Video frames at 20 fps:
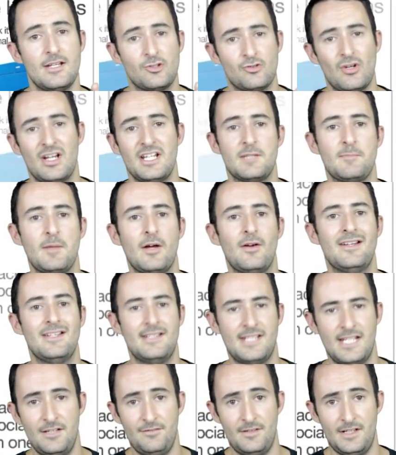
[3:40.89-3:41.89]

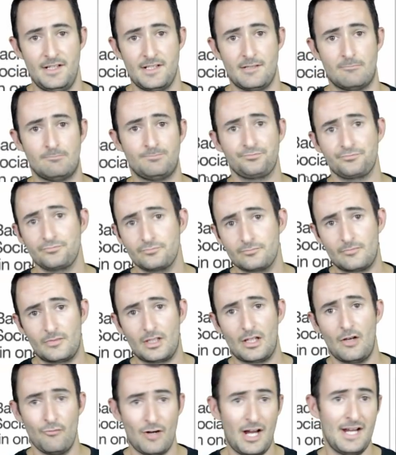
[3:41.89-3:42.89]
Transparent TVs.
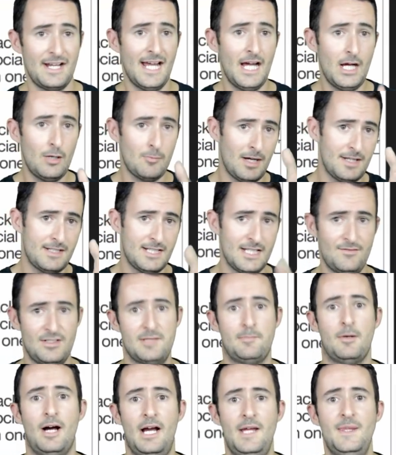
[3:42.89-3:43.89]
Right now, my TV
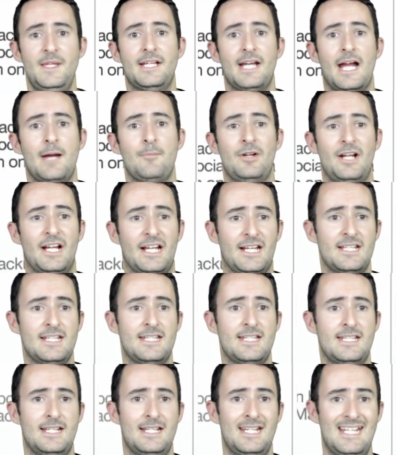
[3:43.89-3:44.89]
is behind the camera and I can
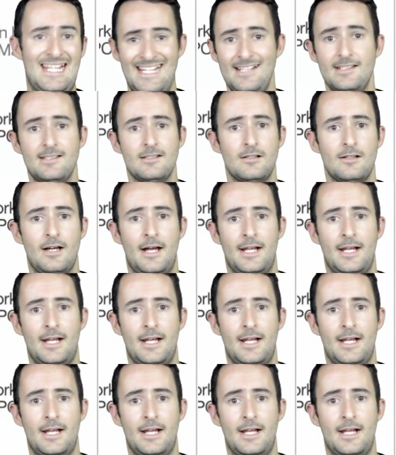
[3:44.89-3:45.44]
see it,